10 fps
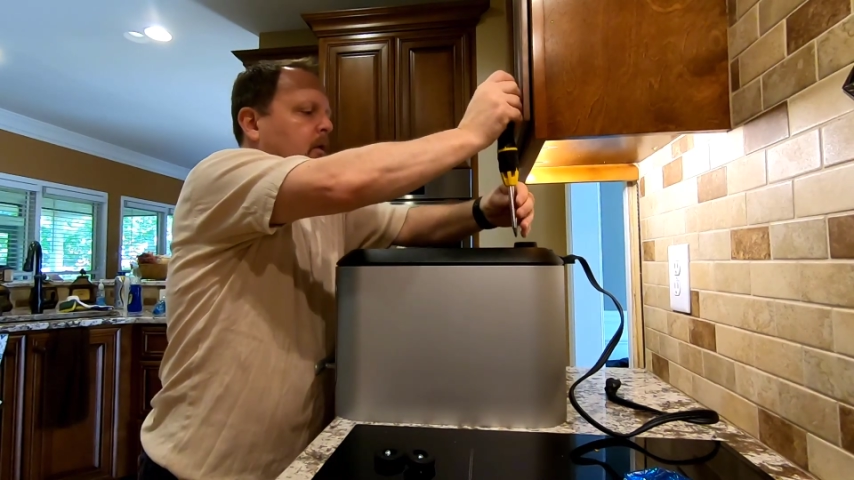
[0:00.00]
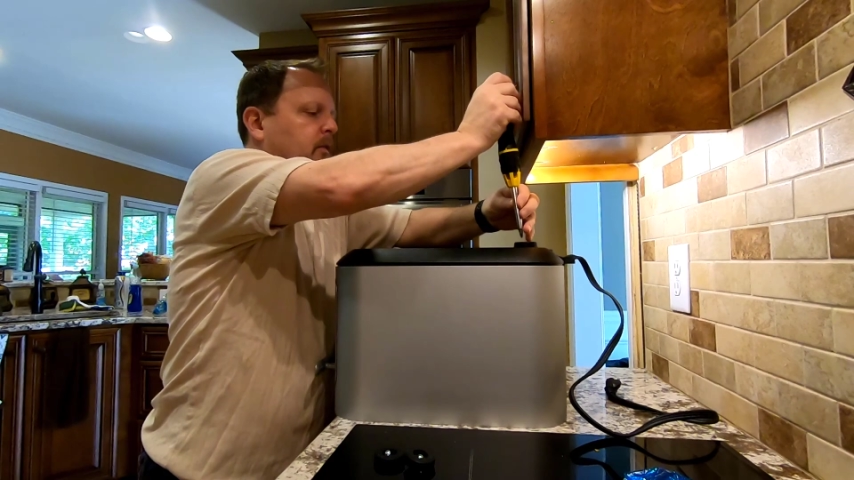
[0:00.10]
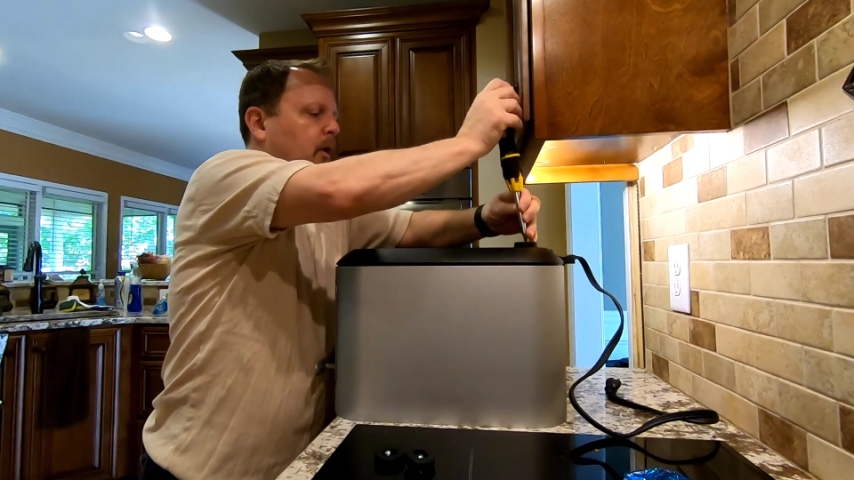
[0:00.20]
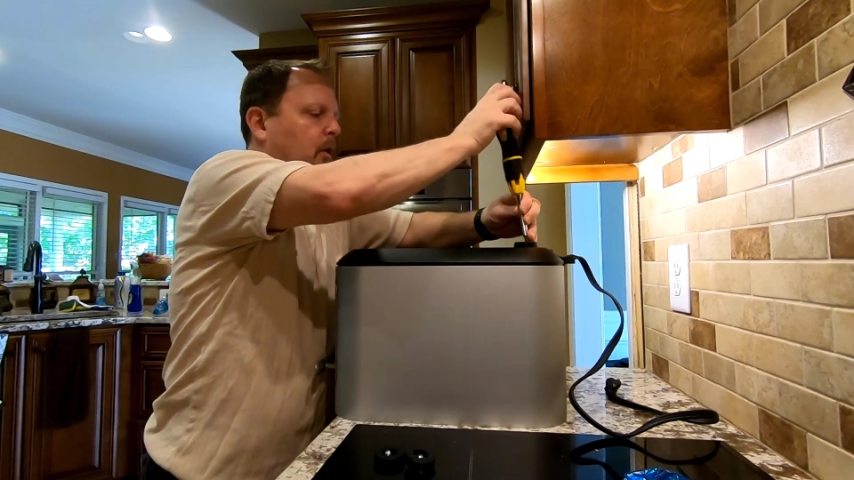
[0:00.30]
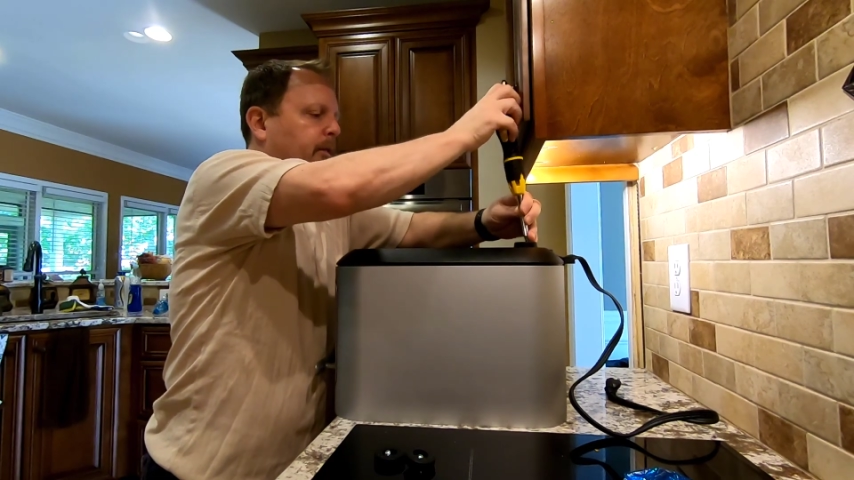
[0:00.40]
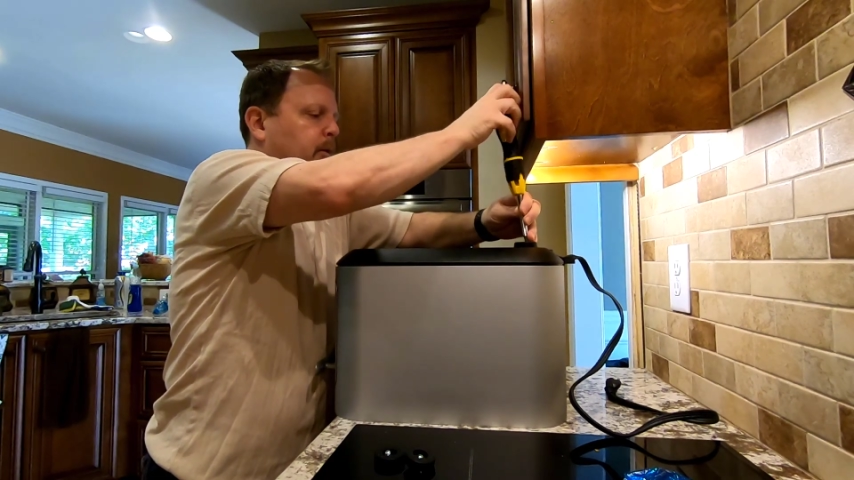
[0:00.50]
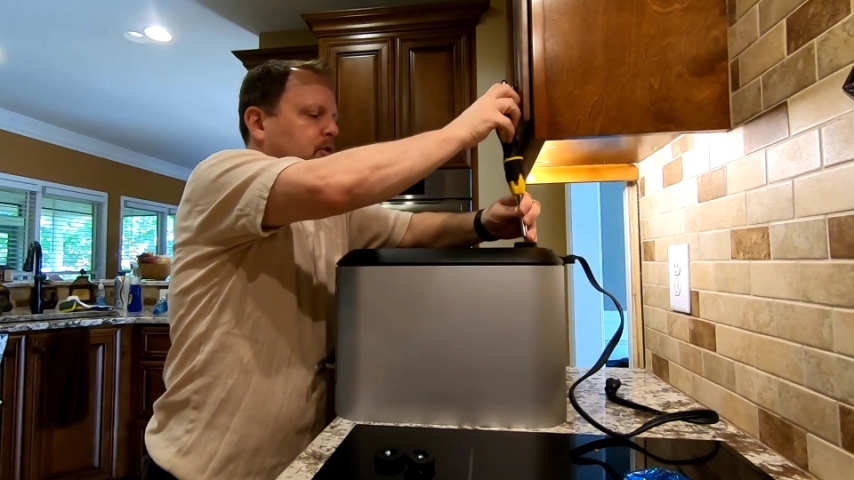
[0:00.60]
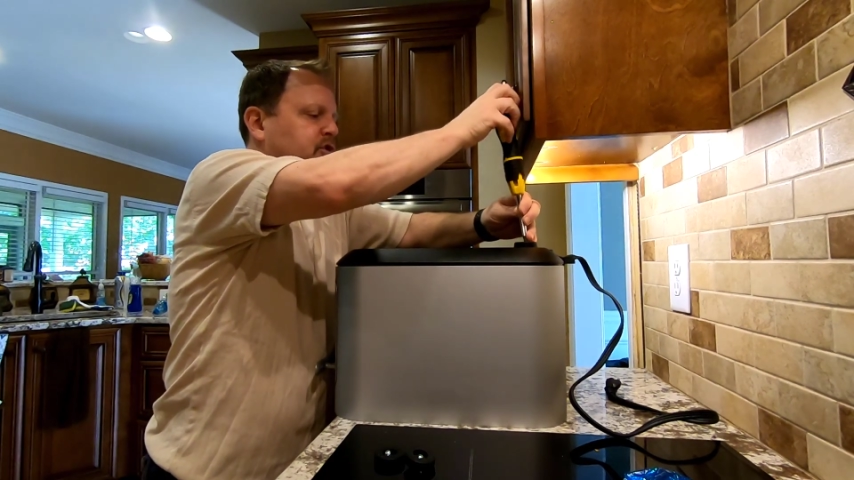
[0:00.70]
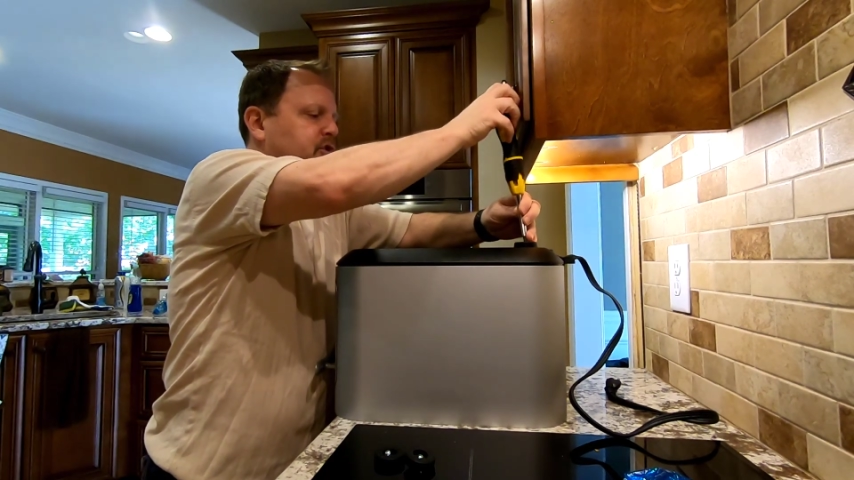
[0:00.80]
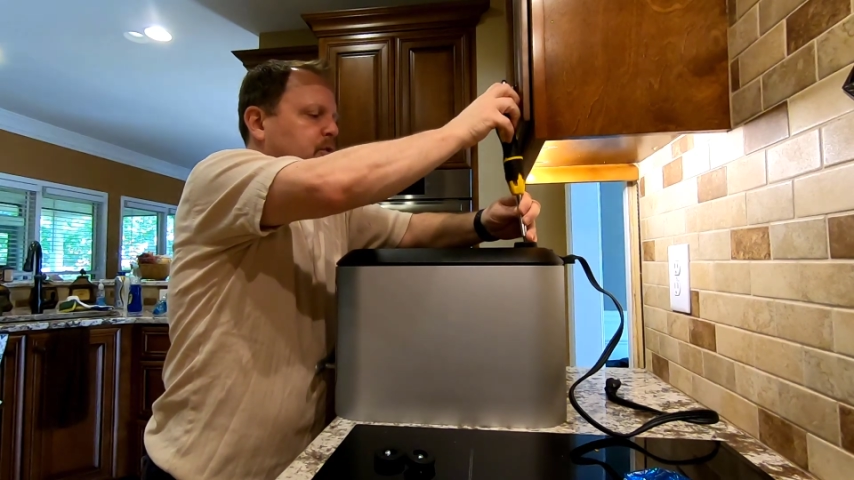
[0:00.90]
though, there were
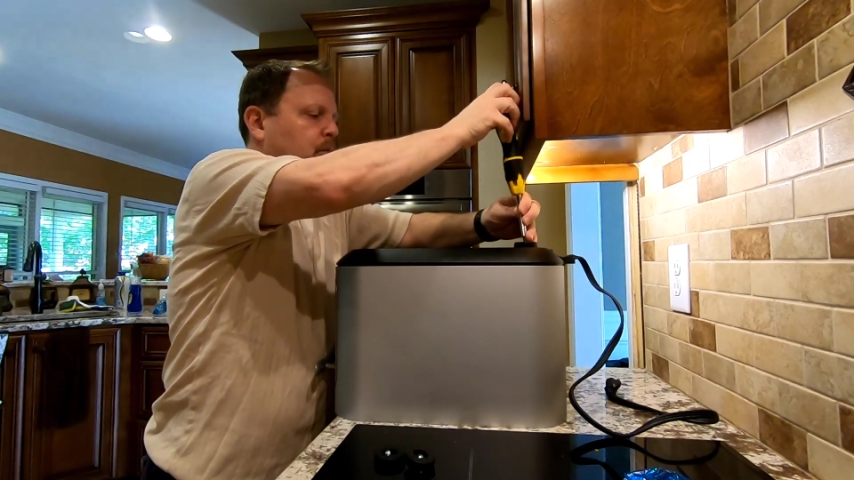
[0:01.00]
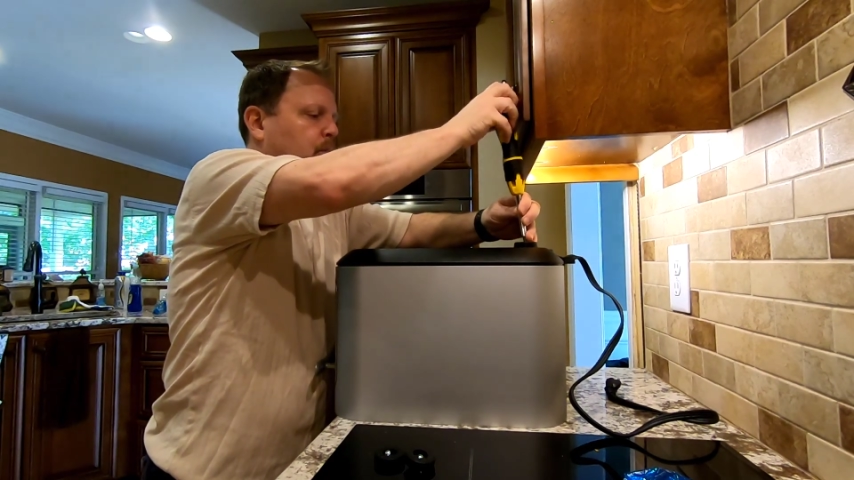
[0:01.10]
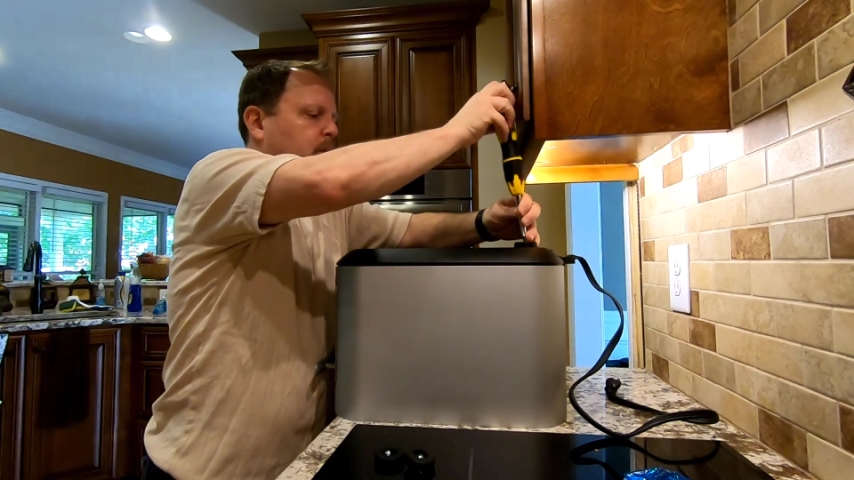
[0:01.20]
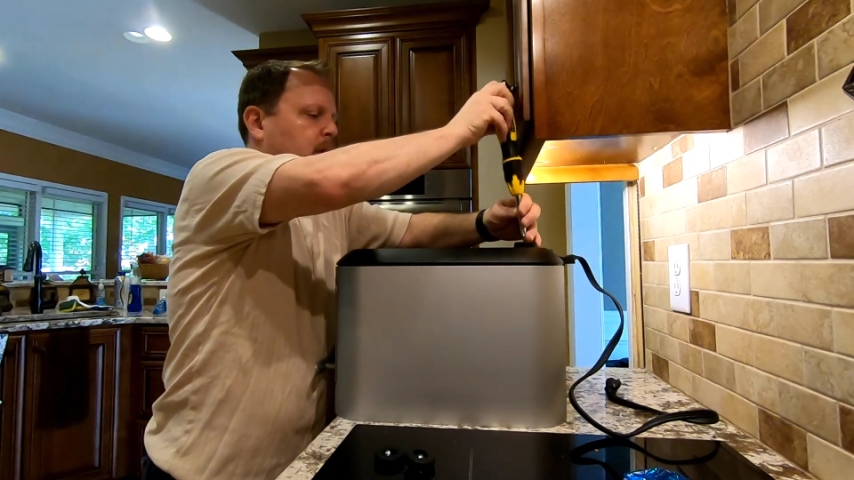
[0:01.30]
two